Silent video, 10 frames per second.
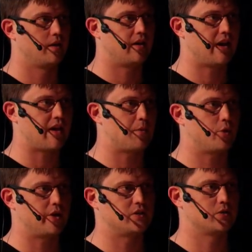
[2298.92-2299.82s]
And at
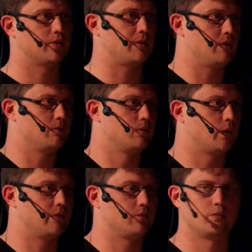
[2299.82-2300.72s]
that point, I mean,
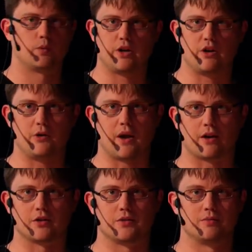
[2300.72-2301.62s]
what, what do you do
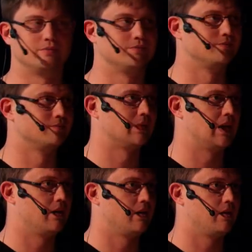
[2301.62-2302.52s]
next?
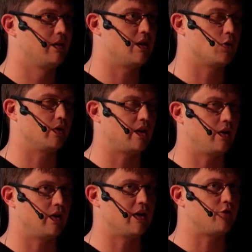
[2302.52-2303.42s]

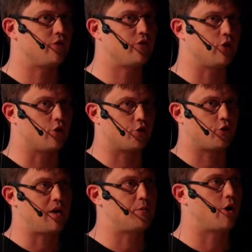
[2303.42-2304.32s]
Equally, if your
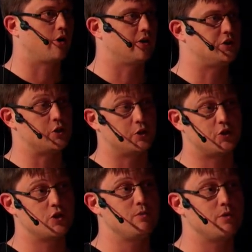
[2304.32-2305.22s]
threat model is you
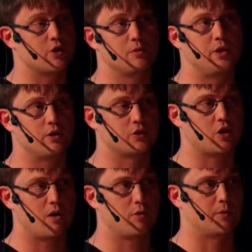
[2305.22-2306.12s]
assume your computer is
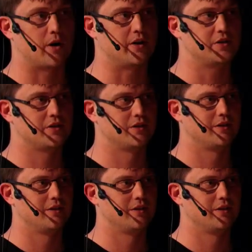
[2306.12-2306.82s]
compromised,